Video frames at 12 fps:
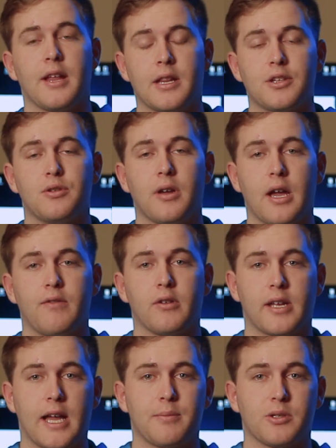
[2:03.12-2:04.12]
and that you have
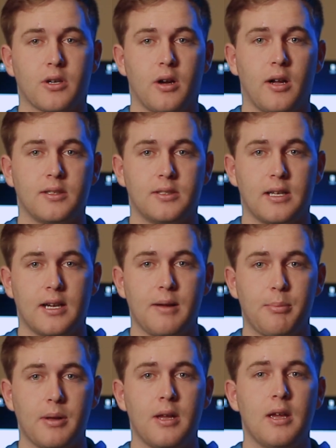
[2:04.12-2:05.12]
your capture card set
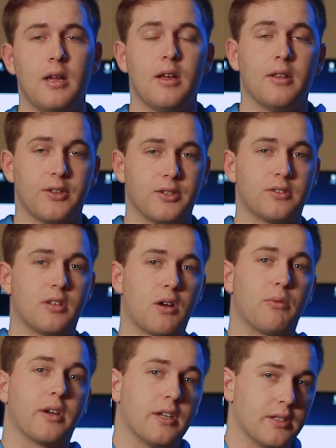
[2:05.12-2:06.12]
up, this is
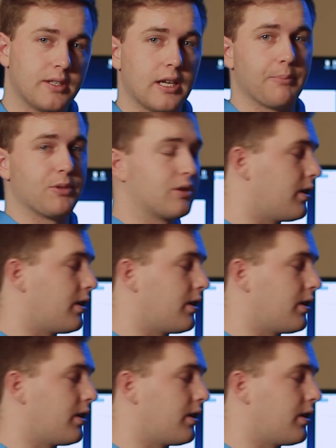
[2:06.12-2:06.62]
how we're going to set up the